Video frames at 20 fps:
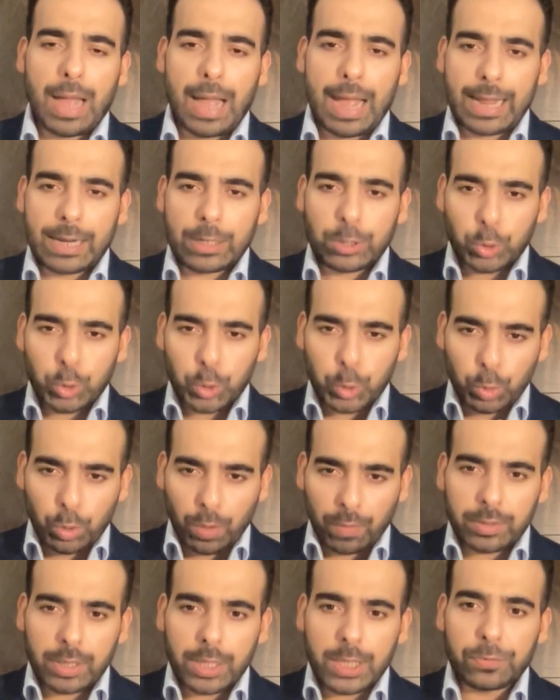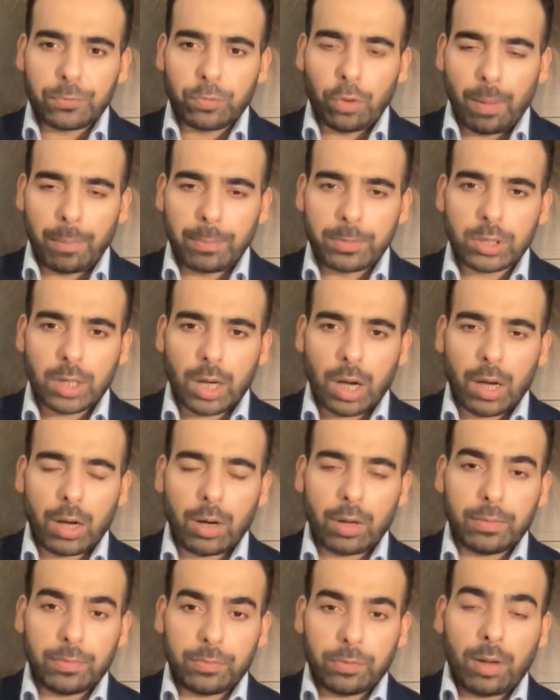and two of these forms
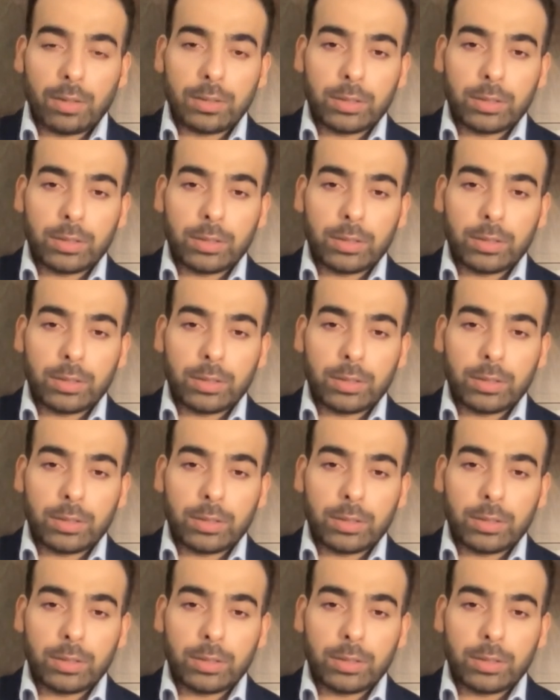of